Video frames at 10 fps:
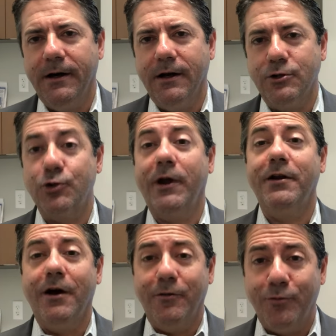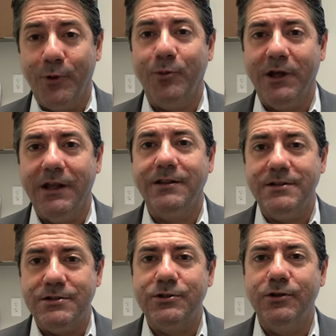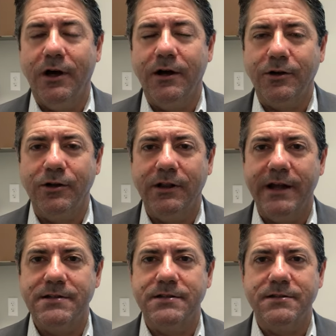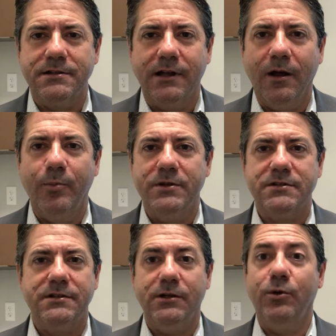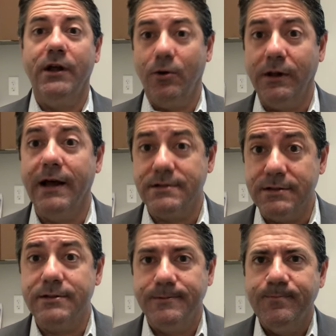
Uh, trade-off when we get these uh, good lenses and help us see without glasses.